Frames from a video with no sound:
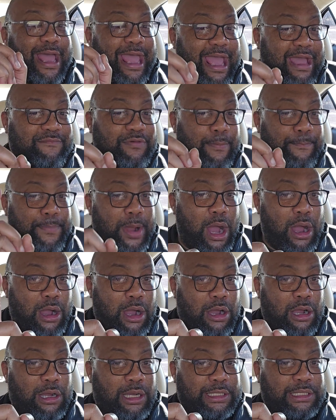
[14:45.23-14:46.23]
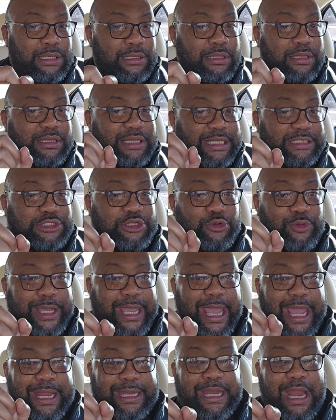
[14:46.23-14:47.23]
have a bond that you
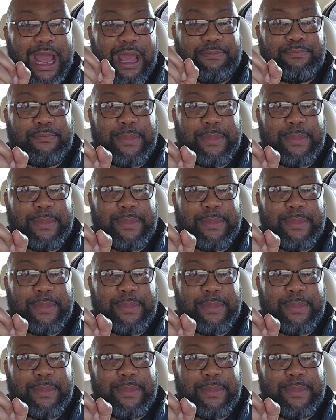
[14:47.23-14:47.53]
cannot